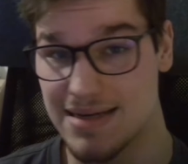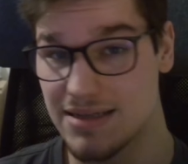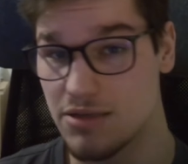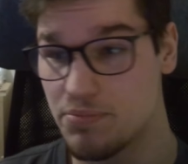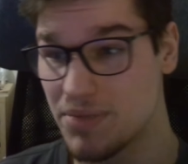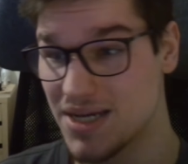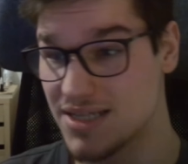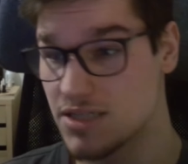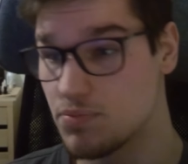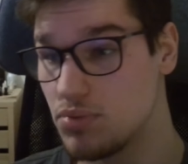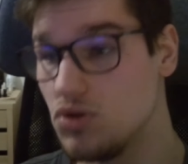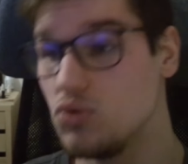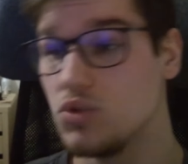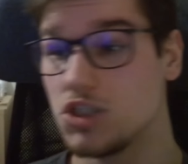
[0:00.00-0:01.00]
it a passed
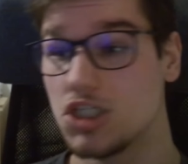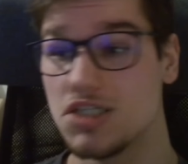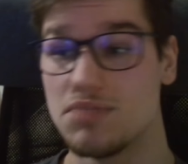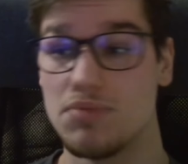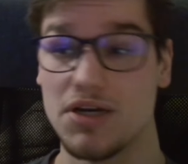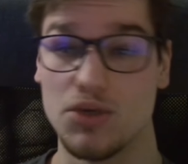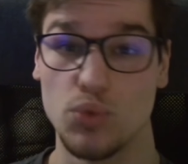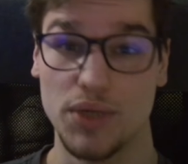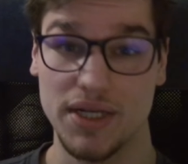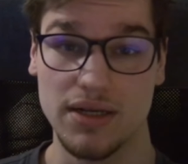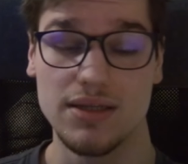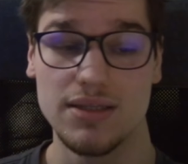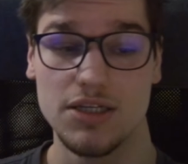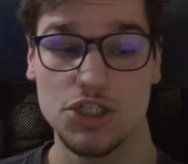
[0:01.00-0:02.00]
pawn, which is my win
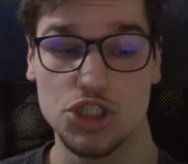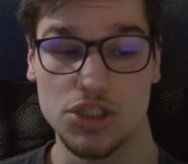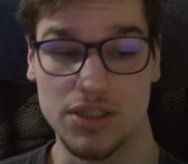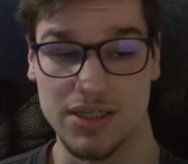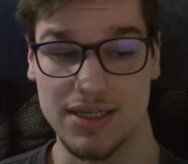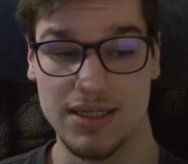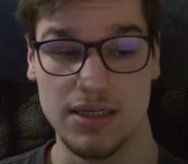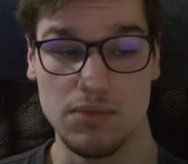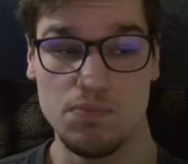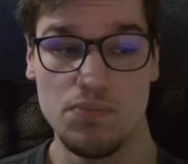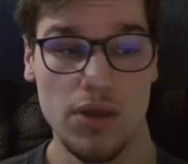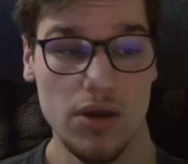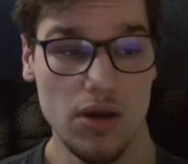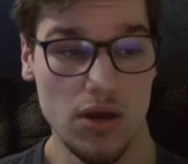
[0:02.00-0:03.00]
condition again.
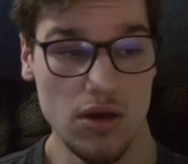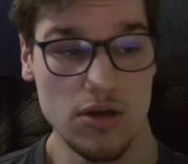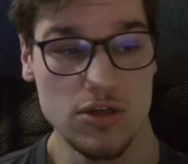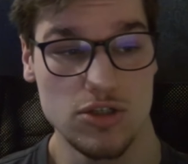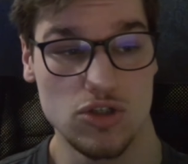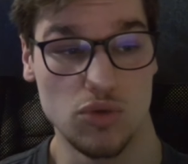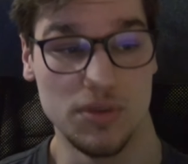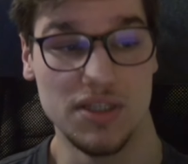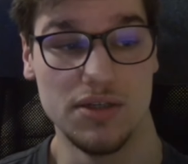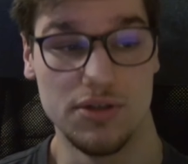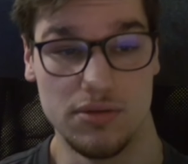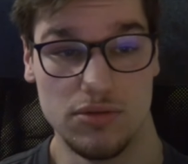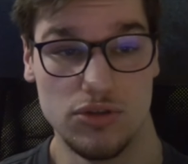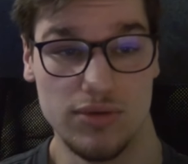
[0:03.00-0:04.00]
So
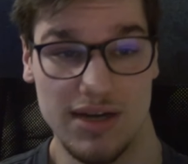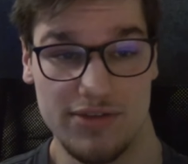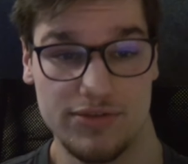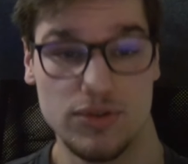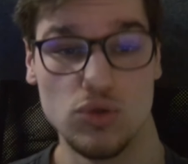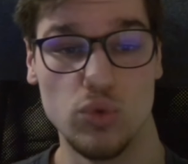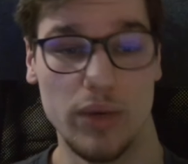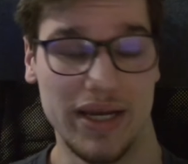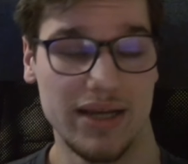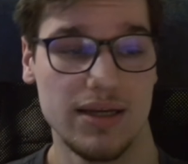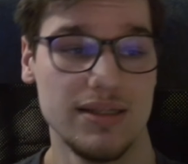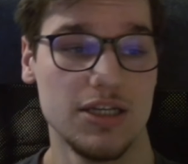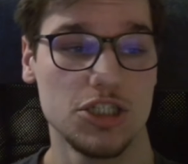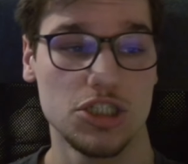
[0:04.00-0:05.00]
either you have 2 win
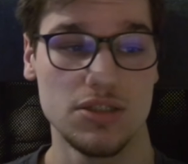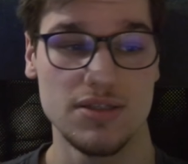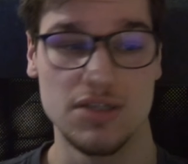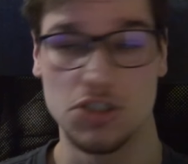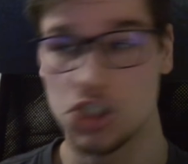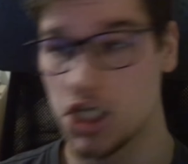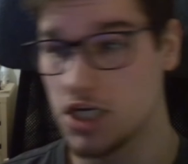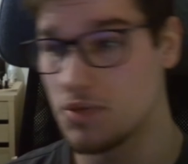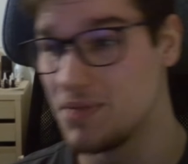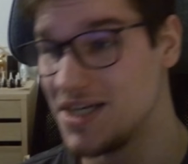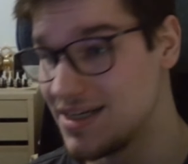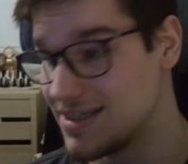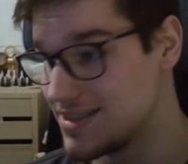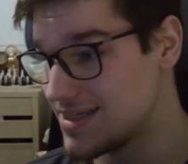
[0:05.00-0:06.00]
conditions, a
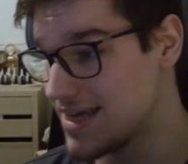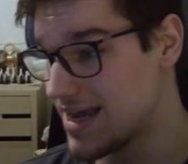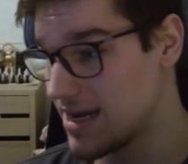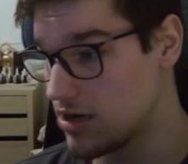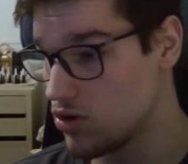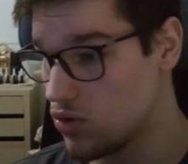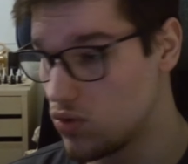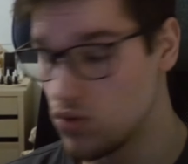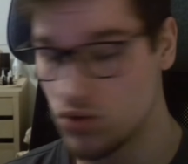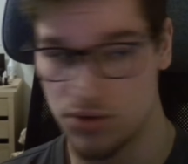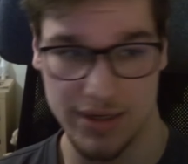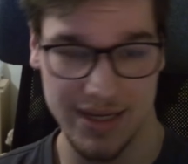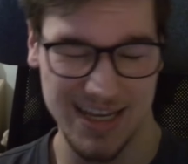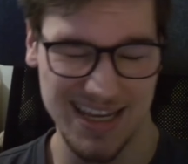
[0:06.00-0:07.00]
checkmating attack
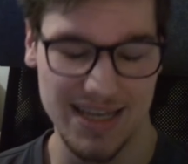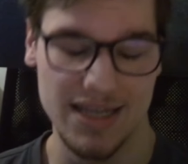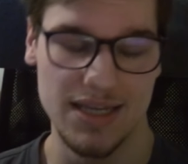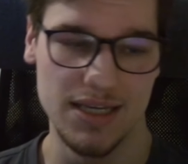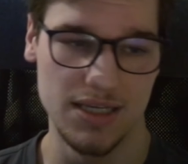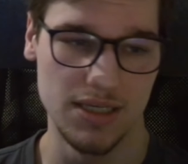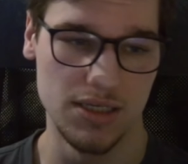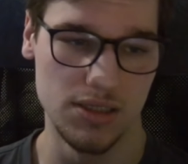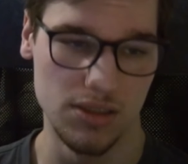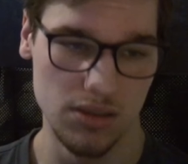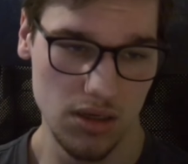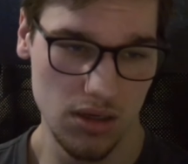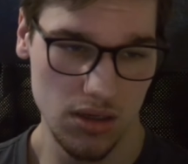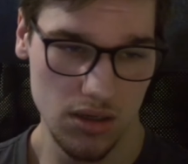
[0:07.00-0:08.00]
or a
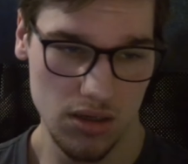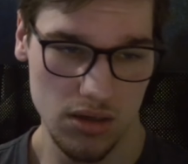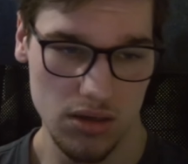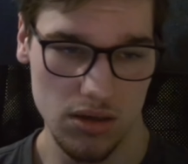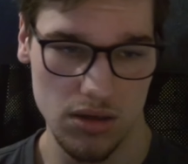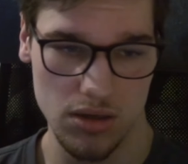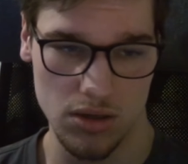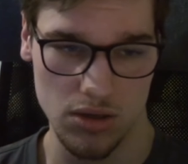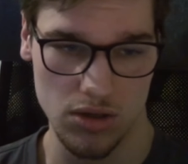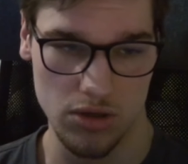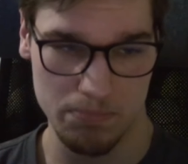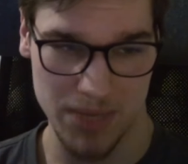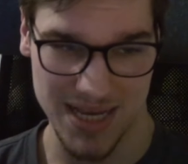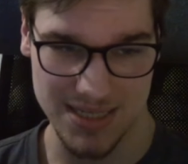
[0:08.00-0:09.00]

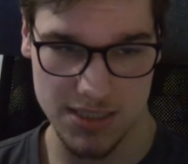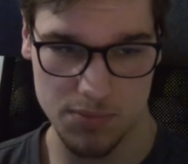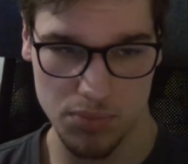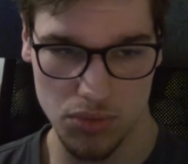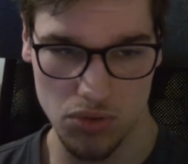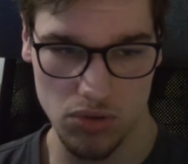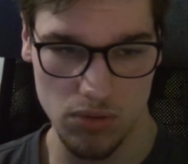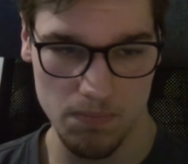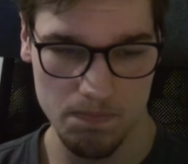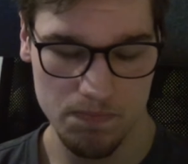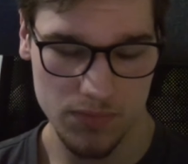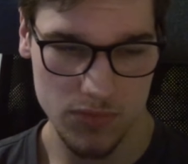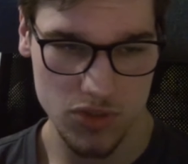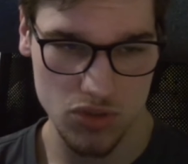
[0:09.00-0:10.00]
passed pawn.
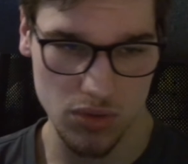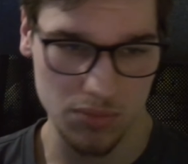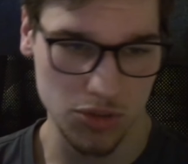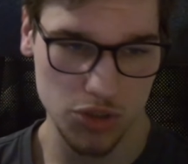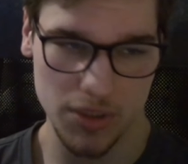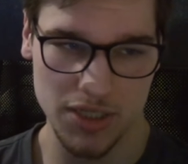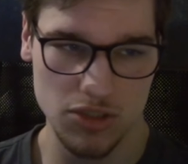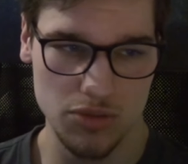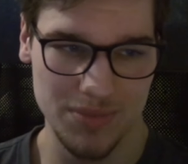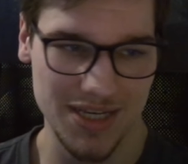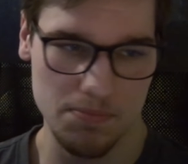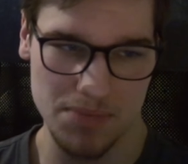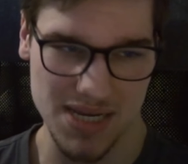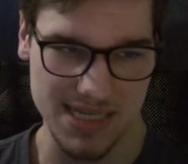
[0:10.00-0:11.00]
So I'm trying to
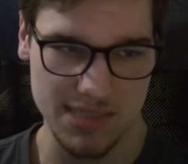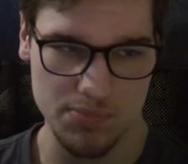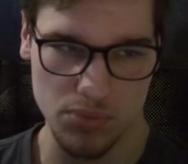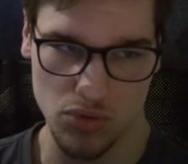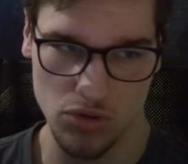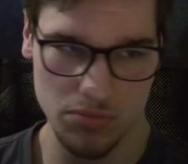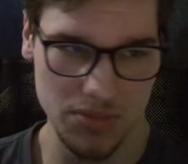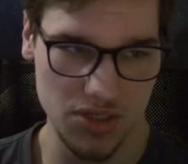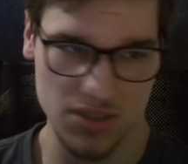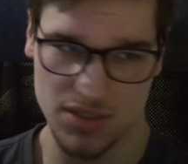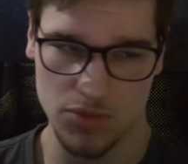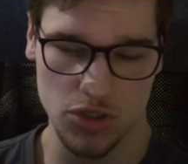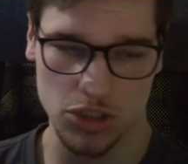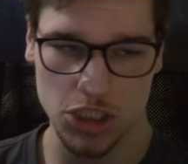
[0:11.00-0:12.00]
make a passed pawn because
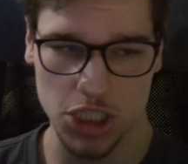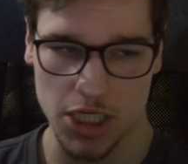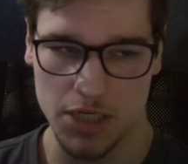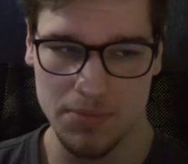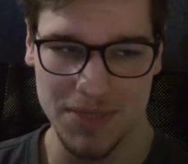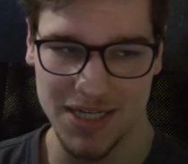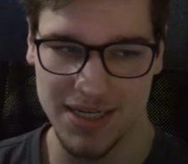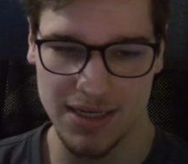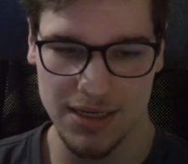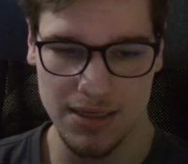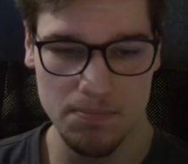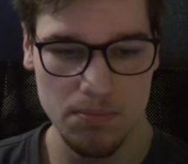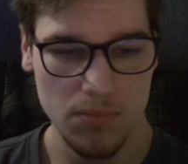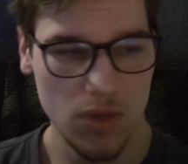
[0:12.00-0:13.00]
I'm not checkmating him.